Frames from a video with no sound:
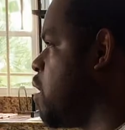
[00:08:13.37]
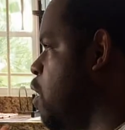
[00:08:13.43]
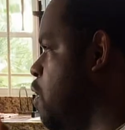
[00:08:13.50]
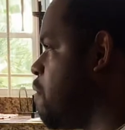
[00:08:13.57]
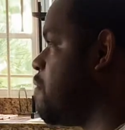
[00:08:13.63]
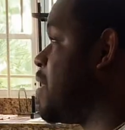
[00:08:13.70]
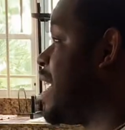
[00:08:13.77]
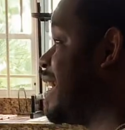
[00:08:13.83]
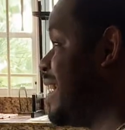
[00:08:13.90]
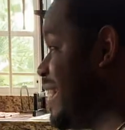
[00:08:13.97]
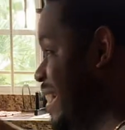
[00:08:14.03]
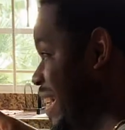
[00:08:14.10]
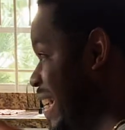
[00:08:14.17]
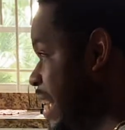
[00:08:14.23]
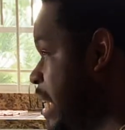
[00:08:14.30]
of that
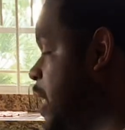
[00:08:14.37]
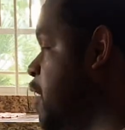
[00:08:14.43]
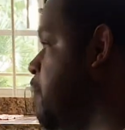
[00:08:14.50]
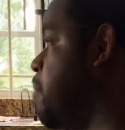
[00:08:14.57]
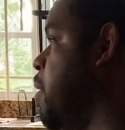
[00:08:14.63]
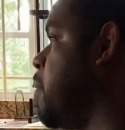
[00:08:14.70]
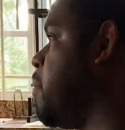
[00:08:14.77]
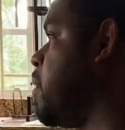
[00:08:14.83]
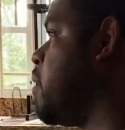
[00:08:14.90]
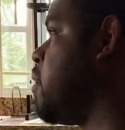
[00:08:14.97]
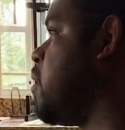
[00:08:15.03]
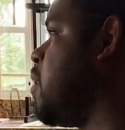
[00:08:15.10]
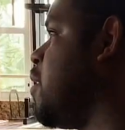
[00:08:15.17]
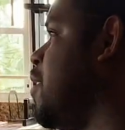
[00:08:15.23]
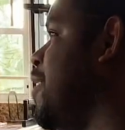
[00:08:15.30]
in the department.
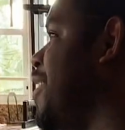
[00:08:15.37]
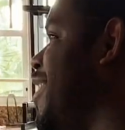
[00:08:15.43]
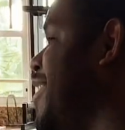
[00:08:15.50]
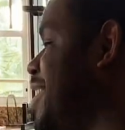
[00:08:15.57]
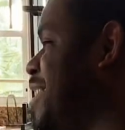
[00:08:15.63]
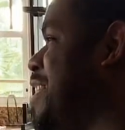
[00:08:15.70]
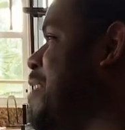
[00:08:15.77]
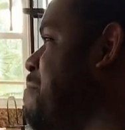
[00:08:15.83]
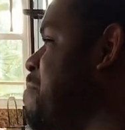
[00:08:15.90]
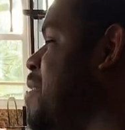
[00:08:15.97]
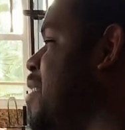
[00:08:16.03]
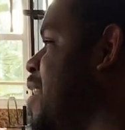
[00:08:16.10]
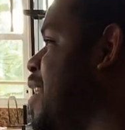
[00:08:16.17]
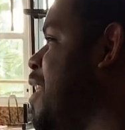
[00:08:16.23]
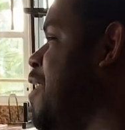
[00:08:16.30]
Since I've been
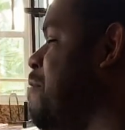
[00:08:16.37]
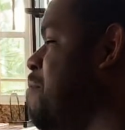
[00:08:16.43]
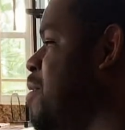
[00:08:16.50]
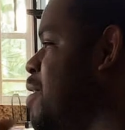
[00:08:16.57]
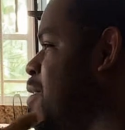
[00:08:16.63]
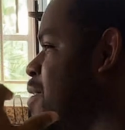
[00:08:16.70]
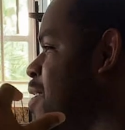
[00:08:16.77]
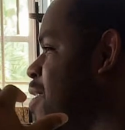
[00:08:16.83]
there, there have been